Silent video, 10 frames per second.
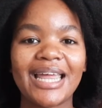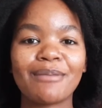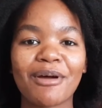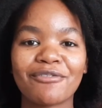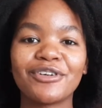
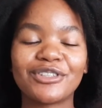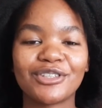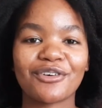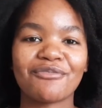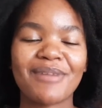my first
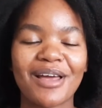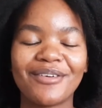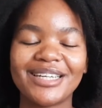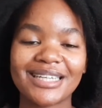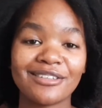year of
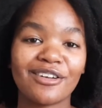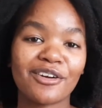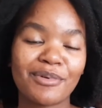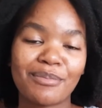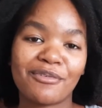marriage, and a lot of
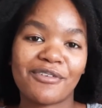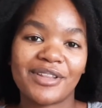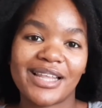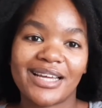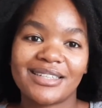people
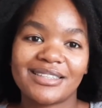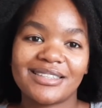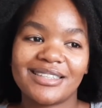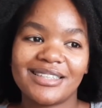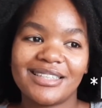found that
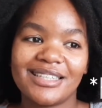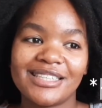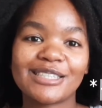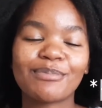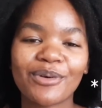
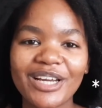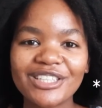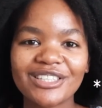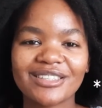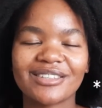
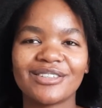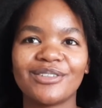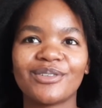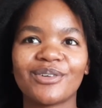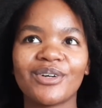inspirational,
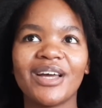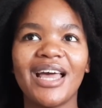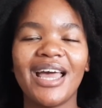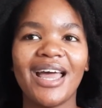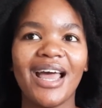you know.
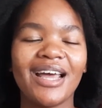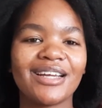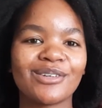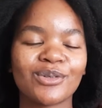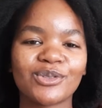
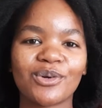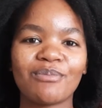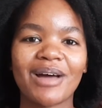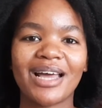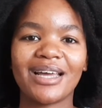And also
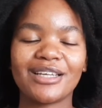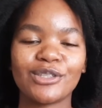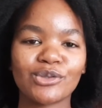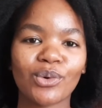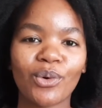my
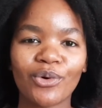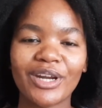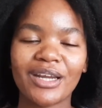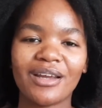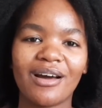
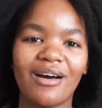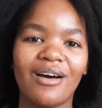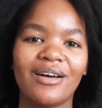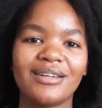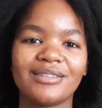story
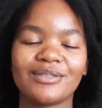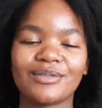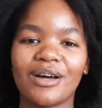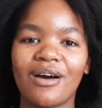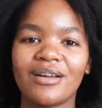
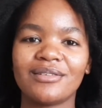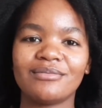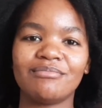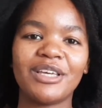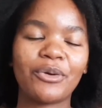on
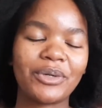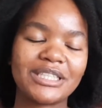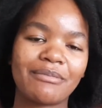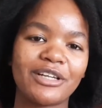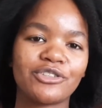me
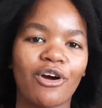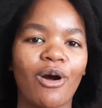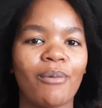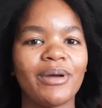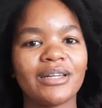quitting my
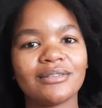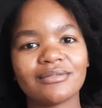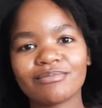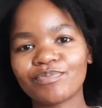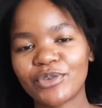job and,
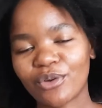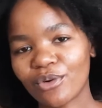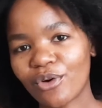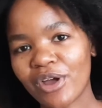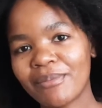you know,
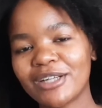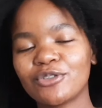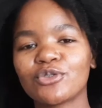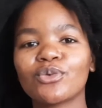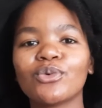going back to
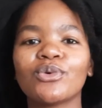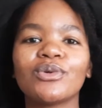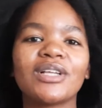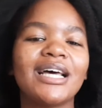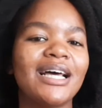
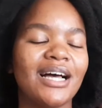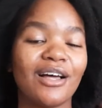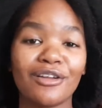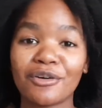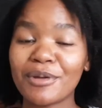school, a
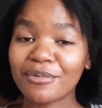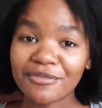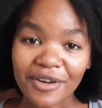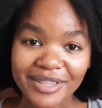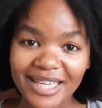lot of people
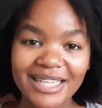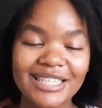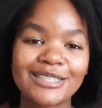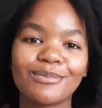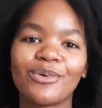found that
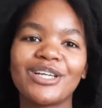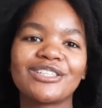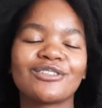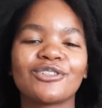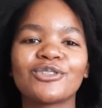
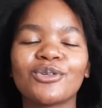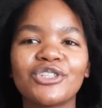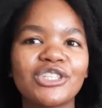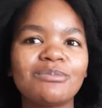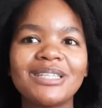inspirational. So
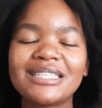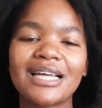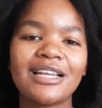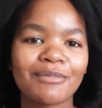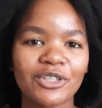just me
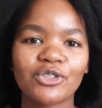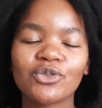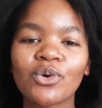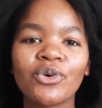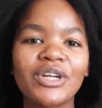telling my
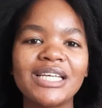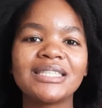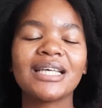stories